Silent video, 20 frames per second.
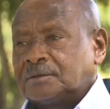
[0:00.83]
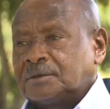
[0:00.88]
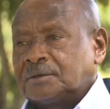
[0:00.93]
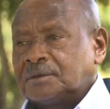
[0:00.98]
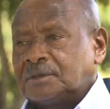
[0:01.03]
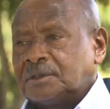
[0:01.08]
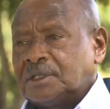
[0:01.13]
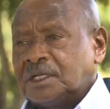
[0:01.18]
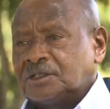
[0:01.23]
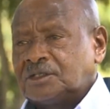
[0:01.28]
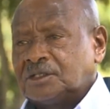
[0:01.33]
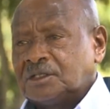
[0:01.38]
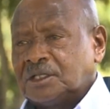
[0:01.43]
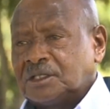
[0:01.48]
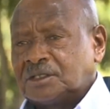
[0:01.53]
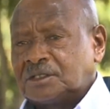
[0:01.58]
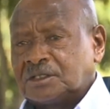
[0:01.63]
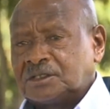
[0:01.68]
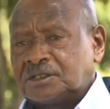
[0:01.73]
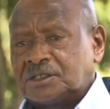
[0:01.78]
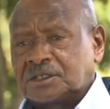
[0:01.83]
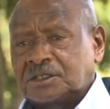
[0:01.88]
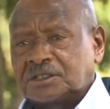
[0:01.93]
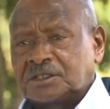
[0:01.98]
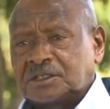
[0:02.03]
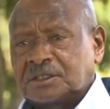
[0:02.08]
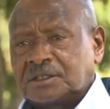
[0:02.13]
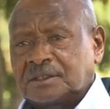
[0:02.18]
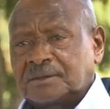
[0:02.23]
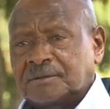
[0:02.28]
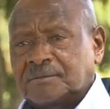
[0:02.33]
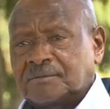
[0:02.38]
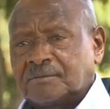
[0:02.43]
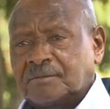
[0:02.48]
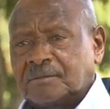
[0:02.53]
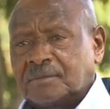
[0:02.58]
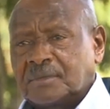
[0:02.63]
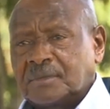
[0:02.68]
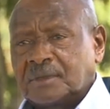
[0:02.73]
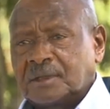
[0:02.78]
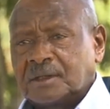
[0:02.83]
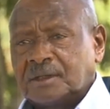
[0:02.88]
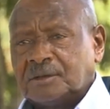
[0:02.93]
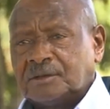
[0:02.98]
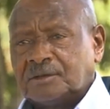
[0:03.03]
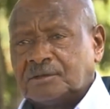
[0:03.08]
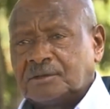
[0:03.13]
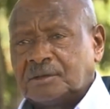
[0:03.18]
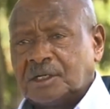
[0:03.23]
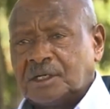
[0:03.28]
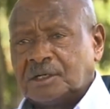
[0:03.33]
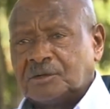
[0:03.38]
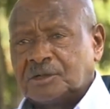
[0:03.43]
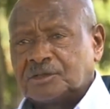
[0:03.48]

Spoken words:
In 1986, Uganda